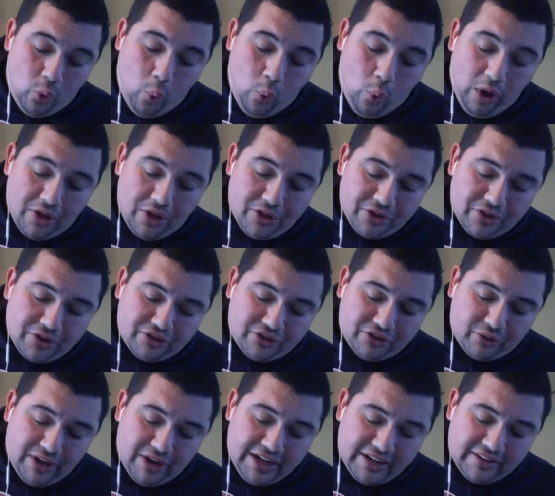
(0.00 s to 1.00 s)
what the
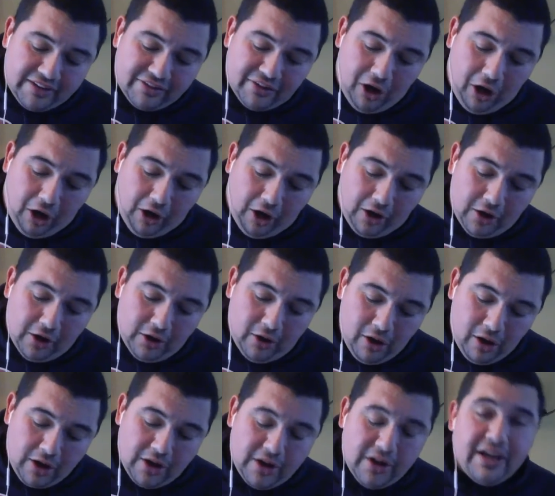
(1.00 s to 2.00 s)
strengths are
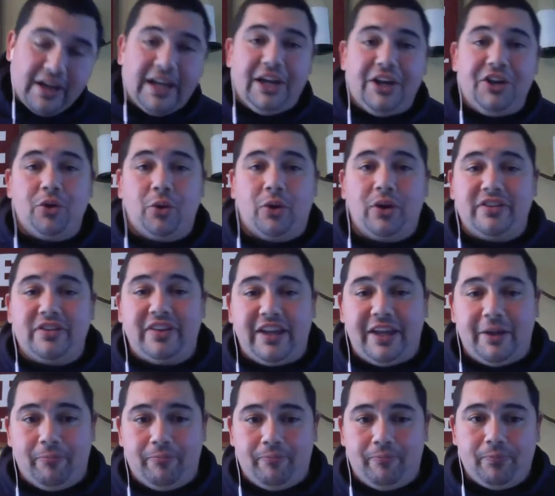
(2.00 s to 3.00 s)
in your
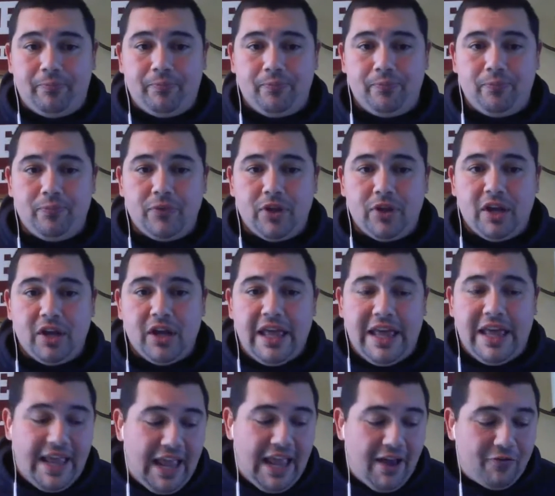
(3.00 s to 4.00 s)
team.
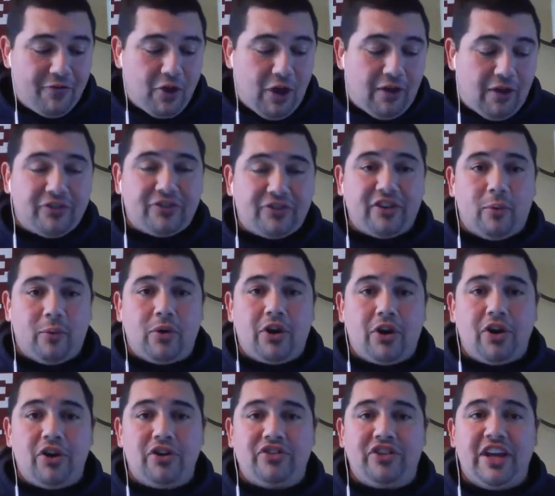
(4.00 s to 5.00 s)
If you have someone
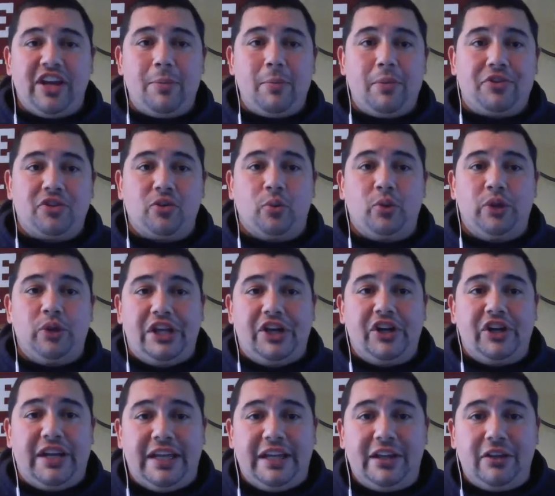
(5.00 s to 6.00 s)
on your team that's a really
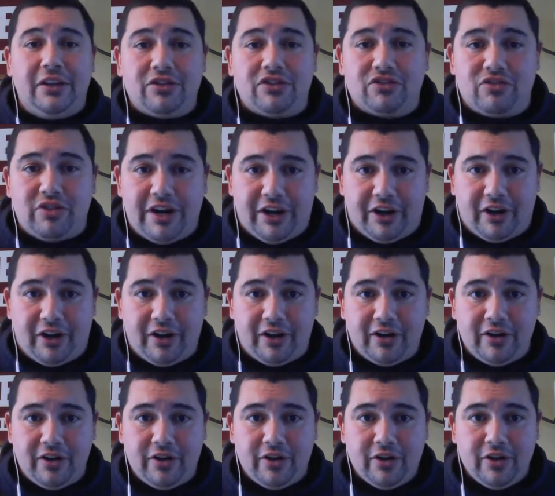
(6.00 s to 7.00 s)
good illustrator,
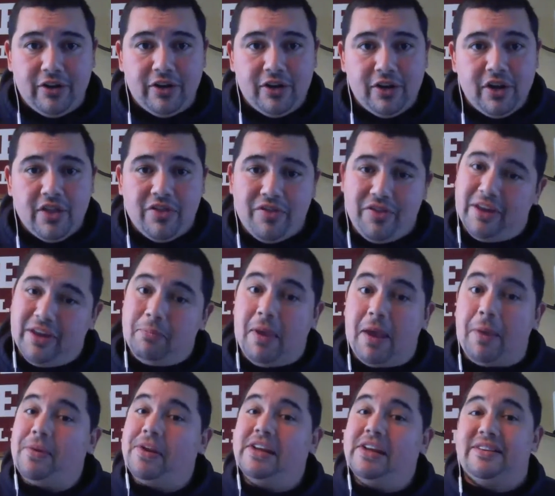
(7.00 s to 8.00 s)
then
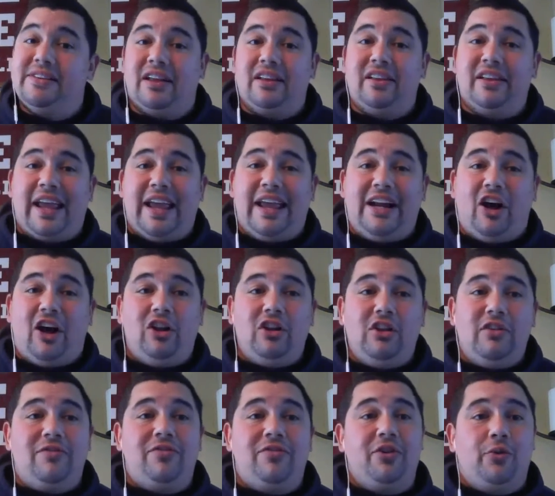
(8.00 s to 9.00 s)
maybe delegate
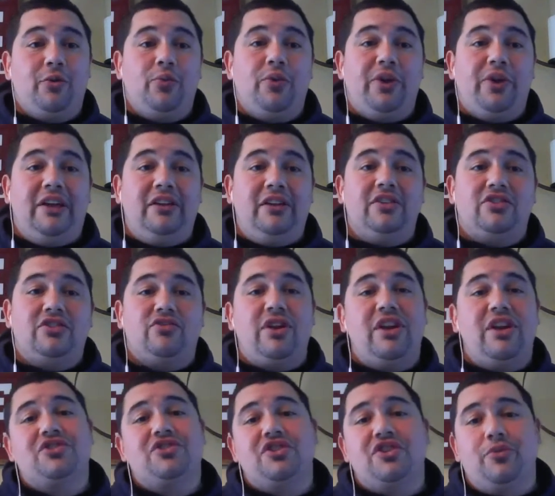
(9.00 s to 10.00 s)
all of the
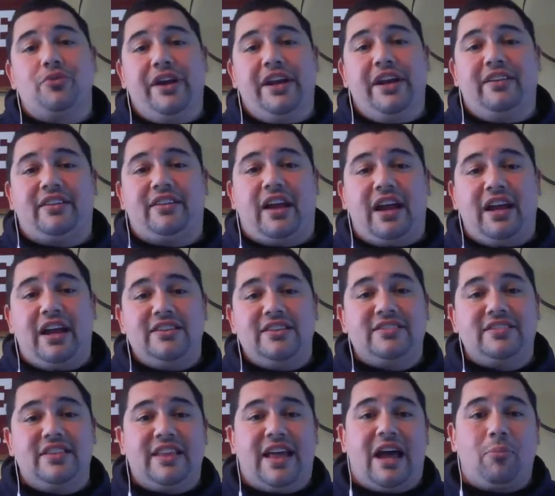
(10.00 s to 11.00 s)
illustration
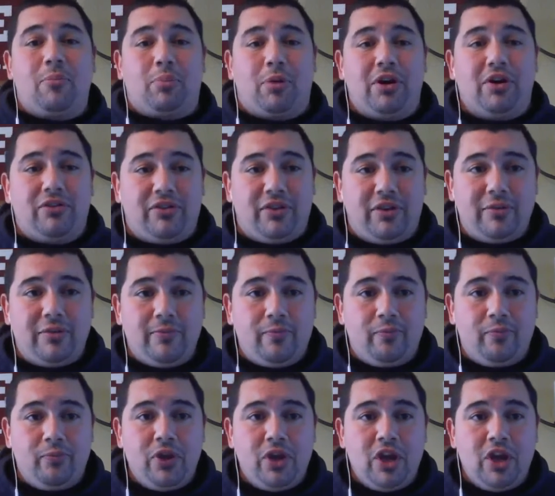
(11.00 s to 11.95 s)
redesigns to that person.